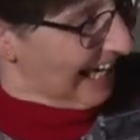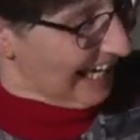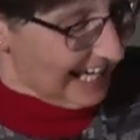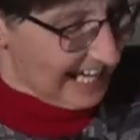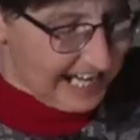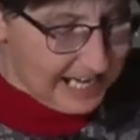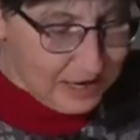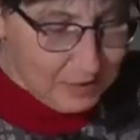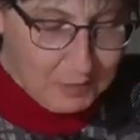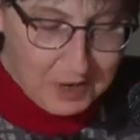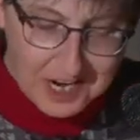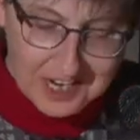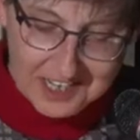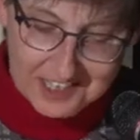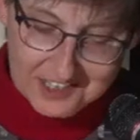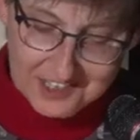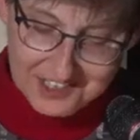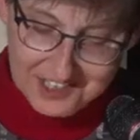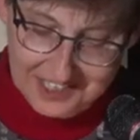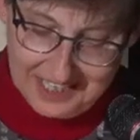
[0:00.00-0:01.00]
He
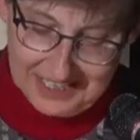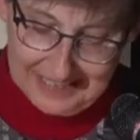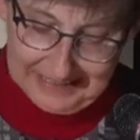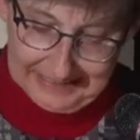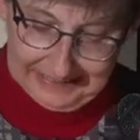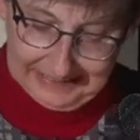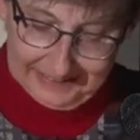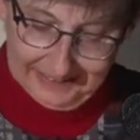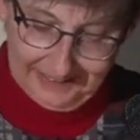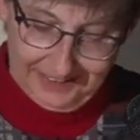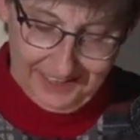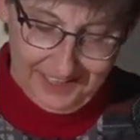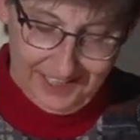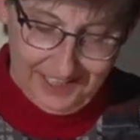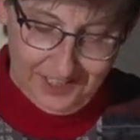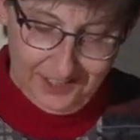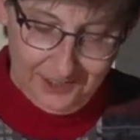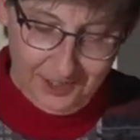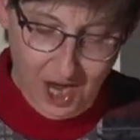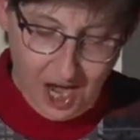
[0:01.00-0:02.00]
was
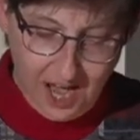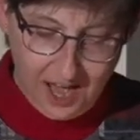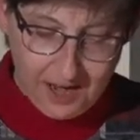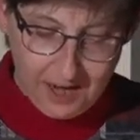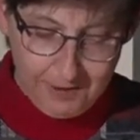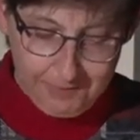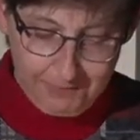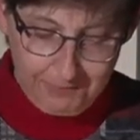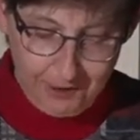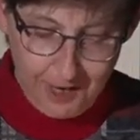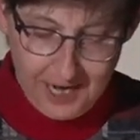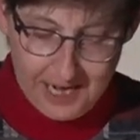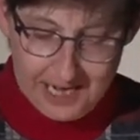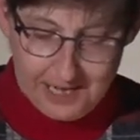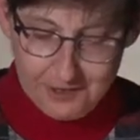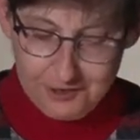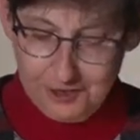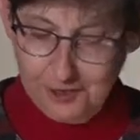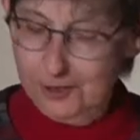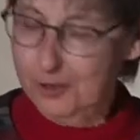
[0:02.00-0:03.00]
not
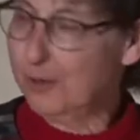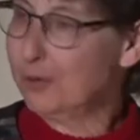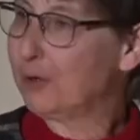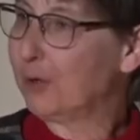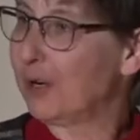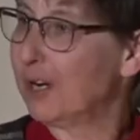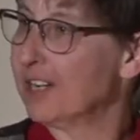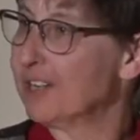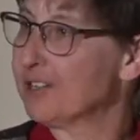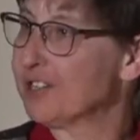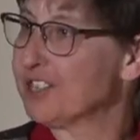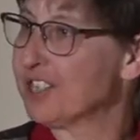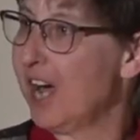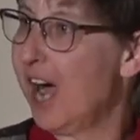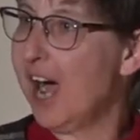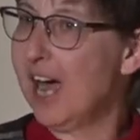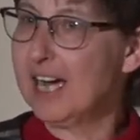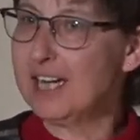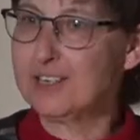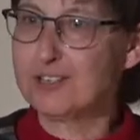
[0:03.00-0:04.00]
afraid to
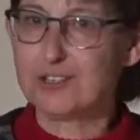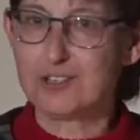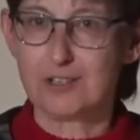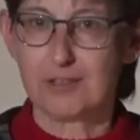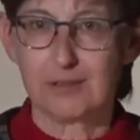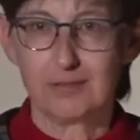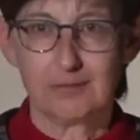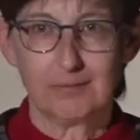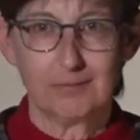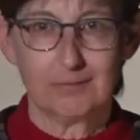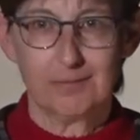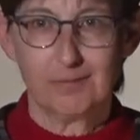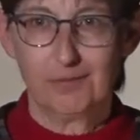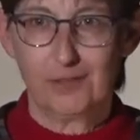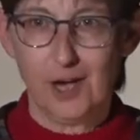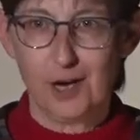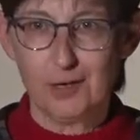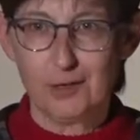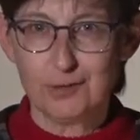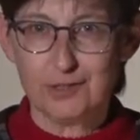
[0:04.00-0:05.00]
criticize,
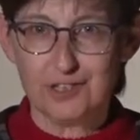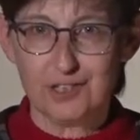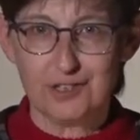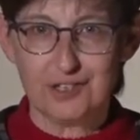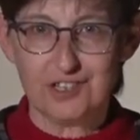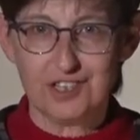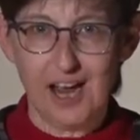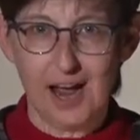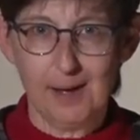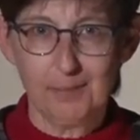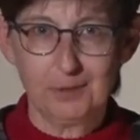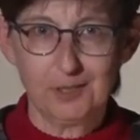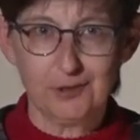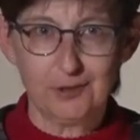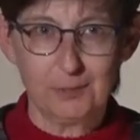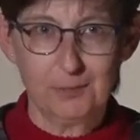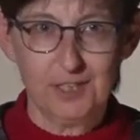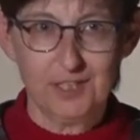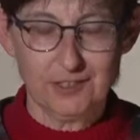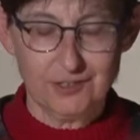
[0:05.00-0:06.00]
those
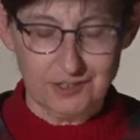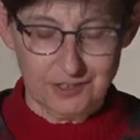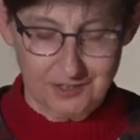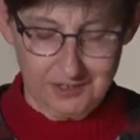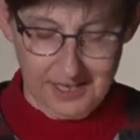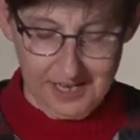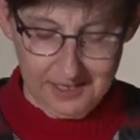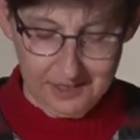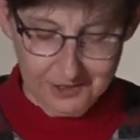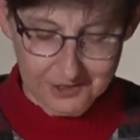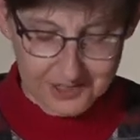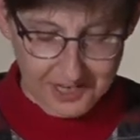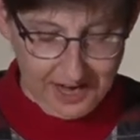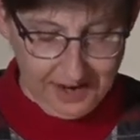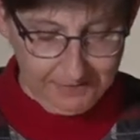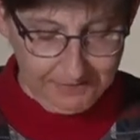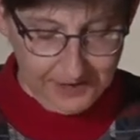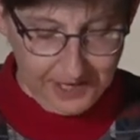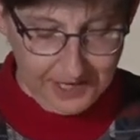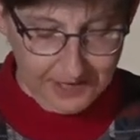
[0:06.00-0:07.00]
establishments, Hell's
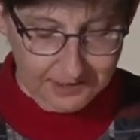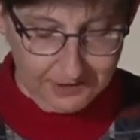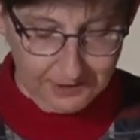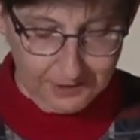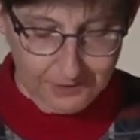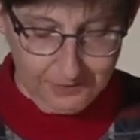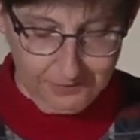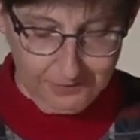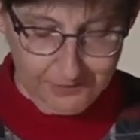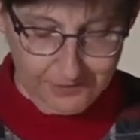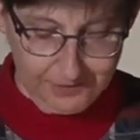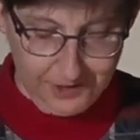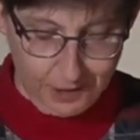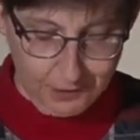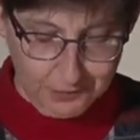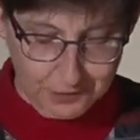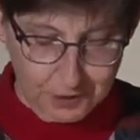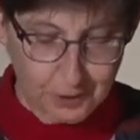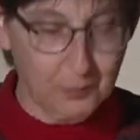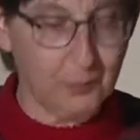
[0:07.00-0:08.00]
Half Acre,
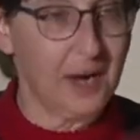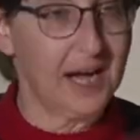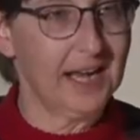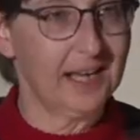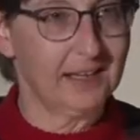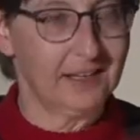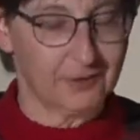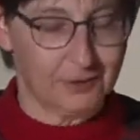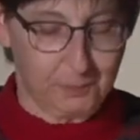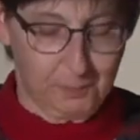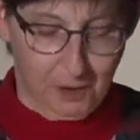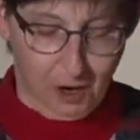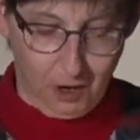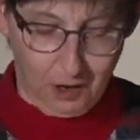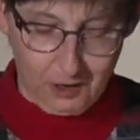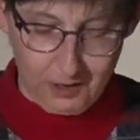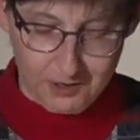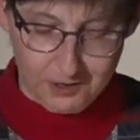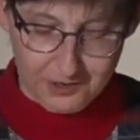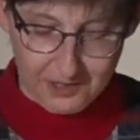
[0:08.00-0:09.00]
those who ran its
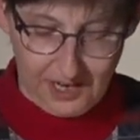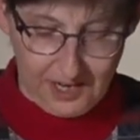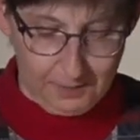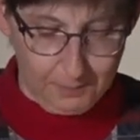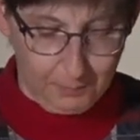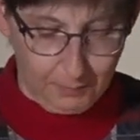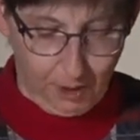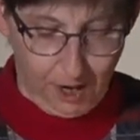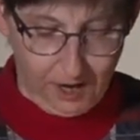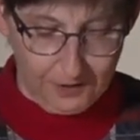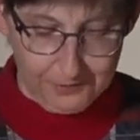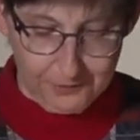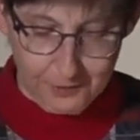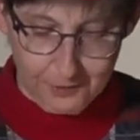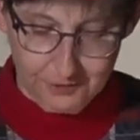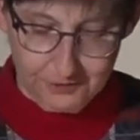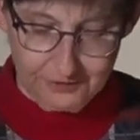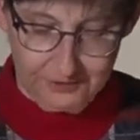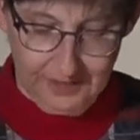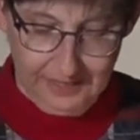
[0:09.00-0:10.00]
bars and
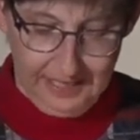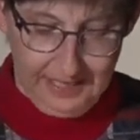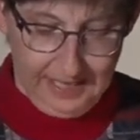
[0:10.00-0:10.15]
brothels,